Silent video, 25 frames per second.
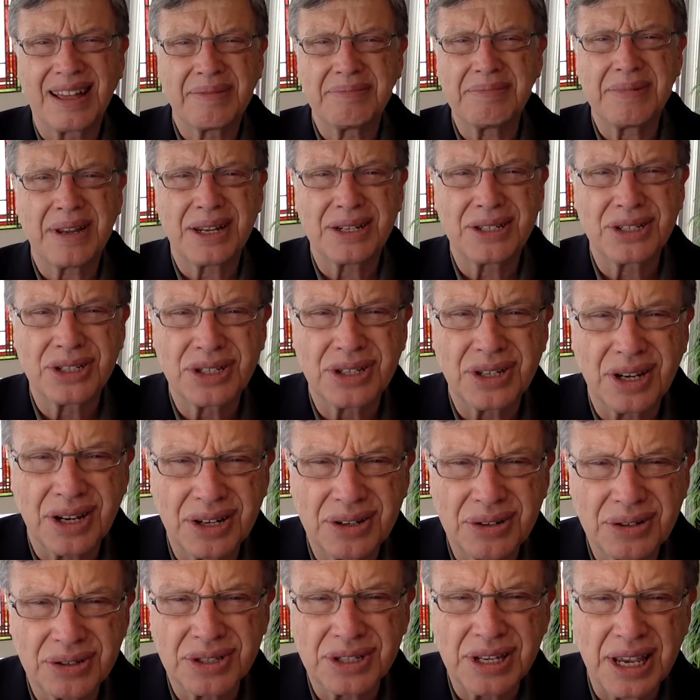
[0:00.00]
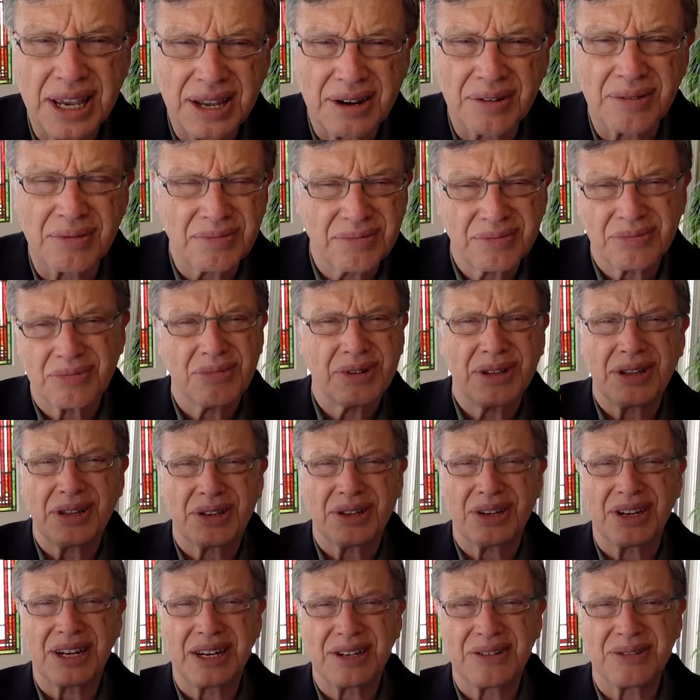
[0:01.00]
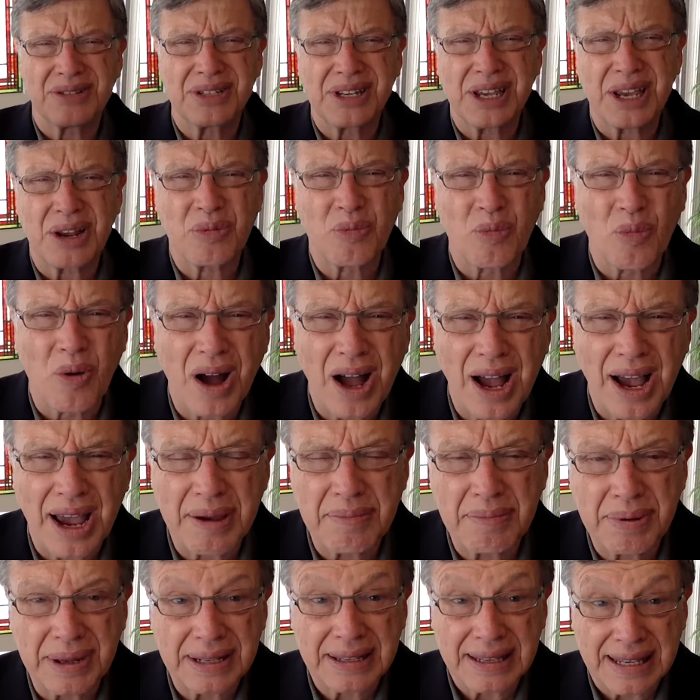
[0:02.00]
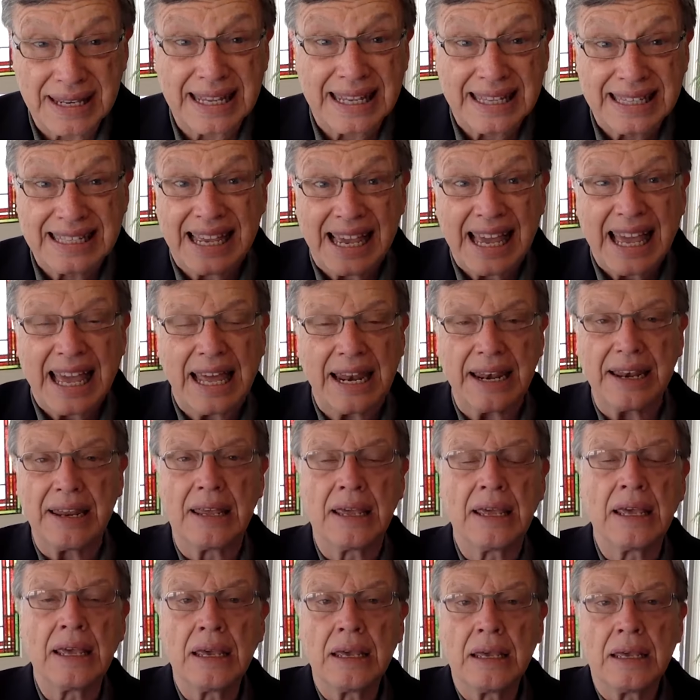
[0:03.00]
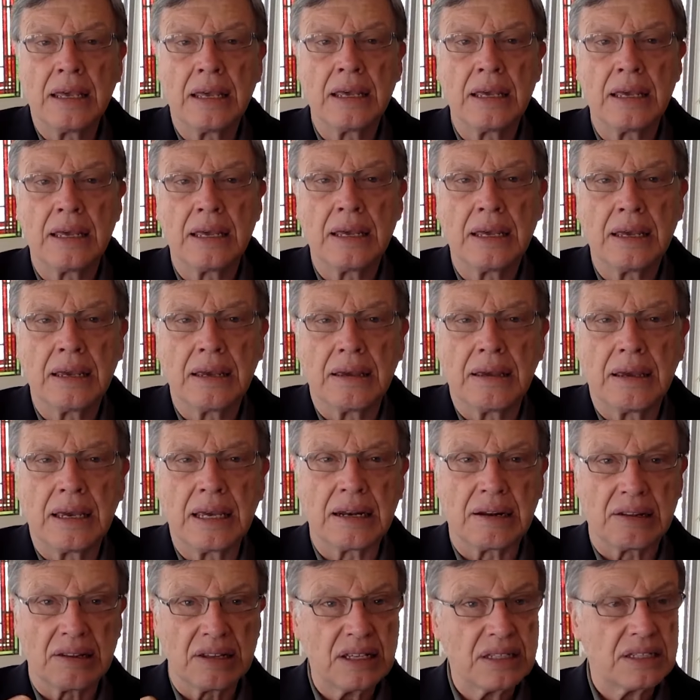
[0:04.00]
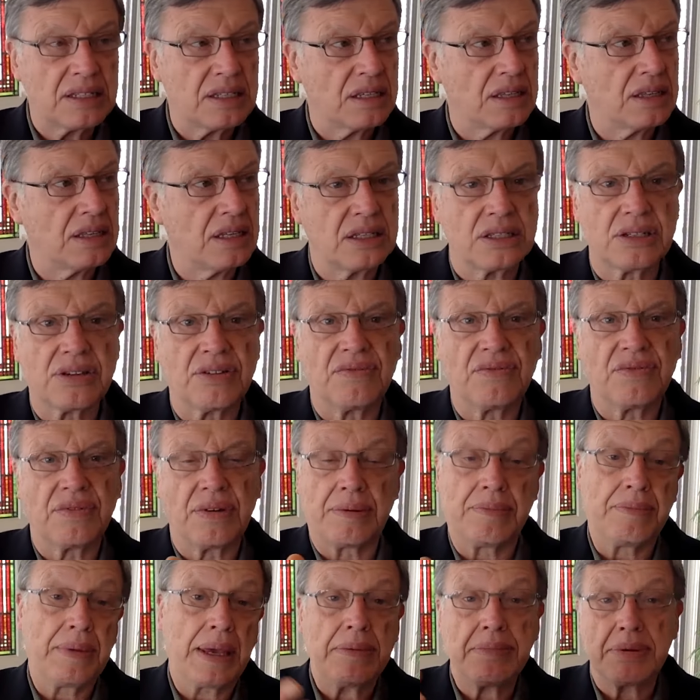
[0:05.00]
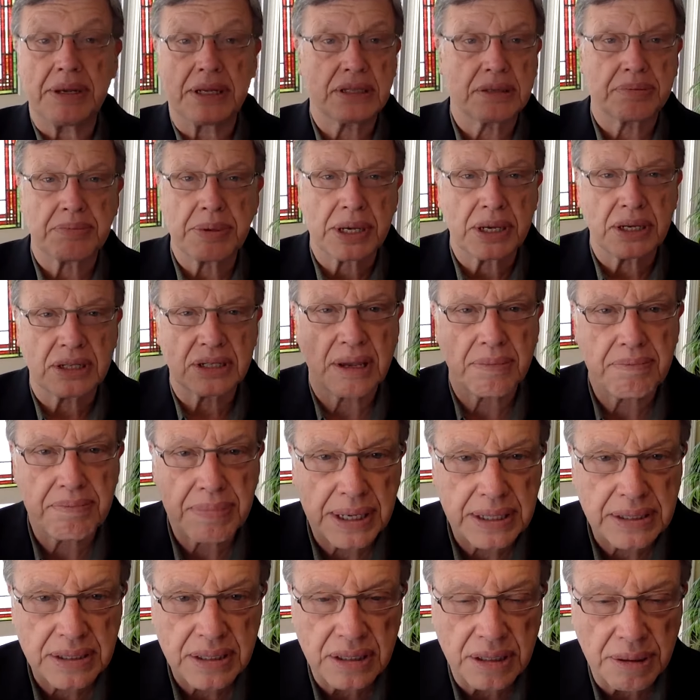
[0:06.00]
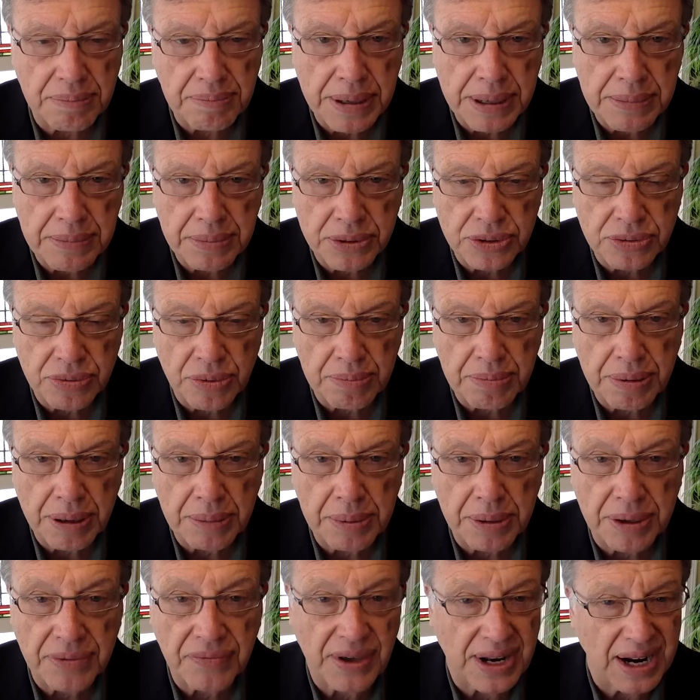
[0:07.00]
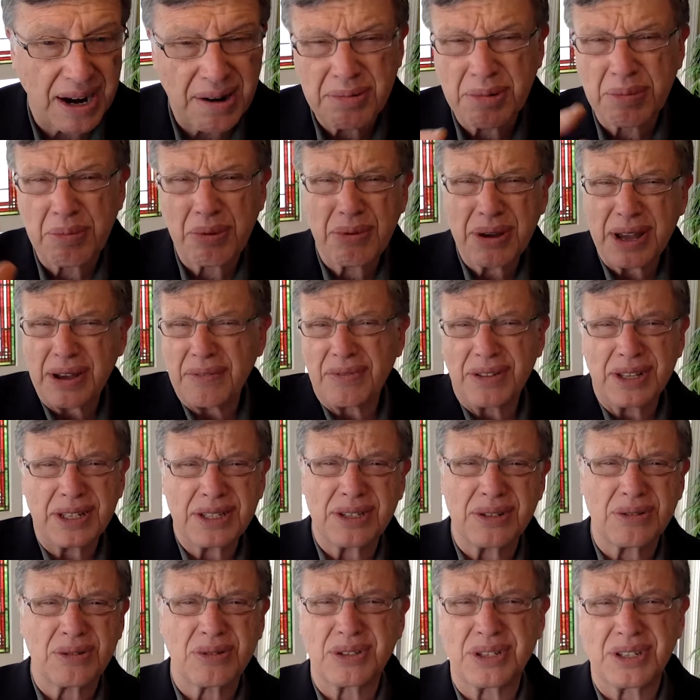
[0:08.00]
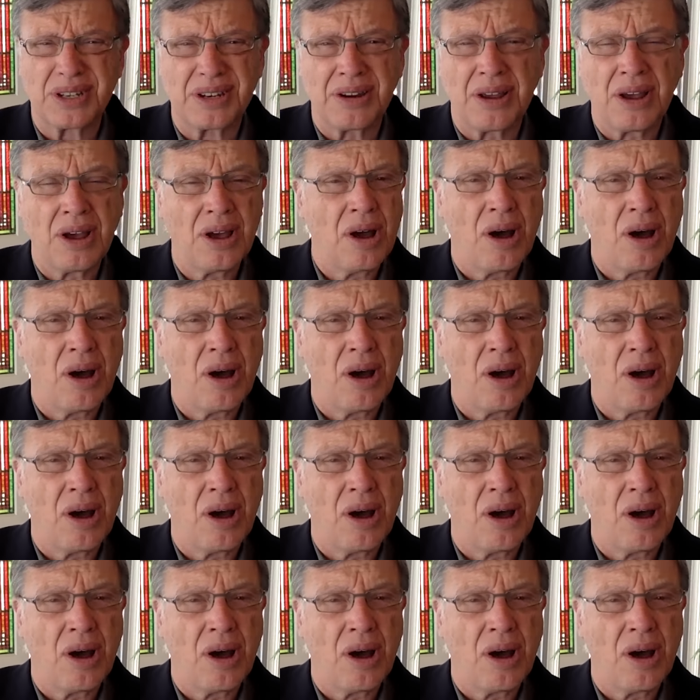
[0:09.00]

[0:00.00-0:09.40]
I'm not really can understand why, but it did. It elicited this, and maybe it's because I'm based in the People's Republic of Ann Arbor, but we have listeners in